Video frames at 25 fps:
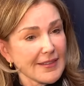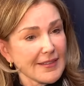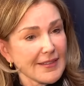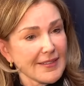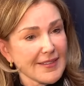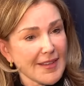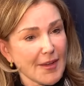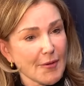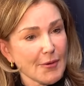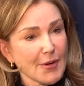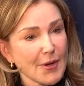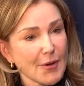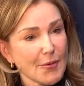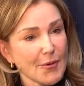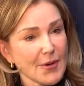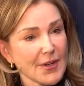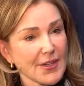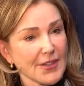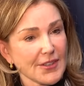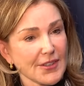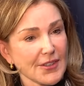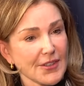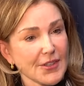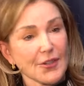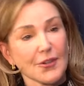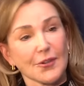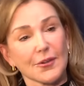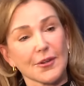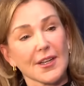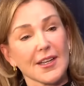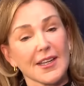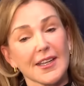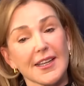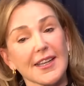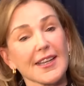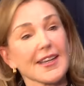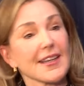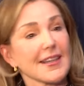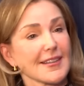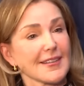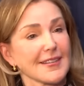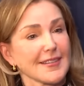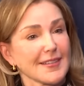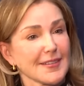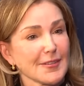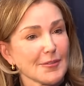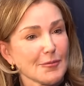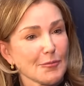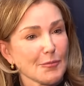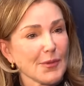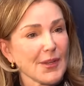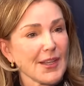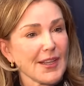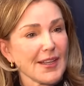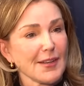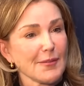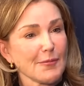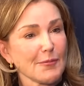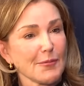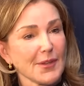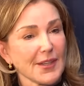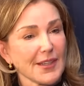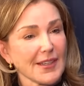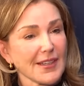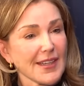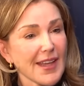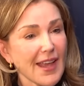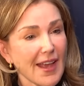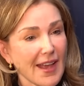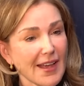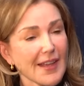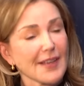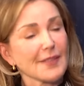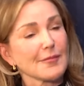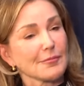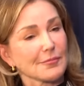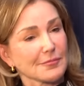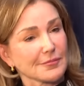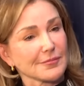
Is that what I wanted to do? And it is. But, is it? But yeah.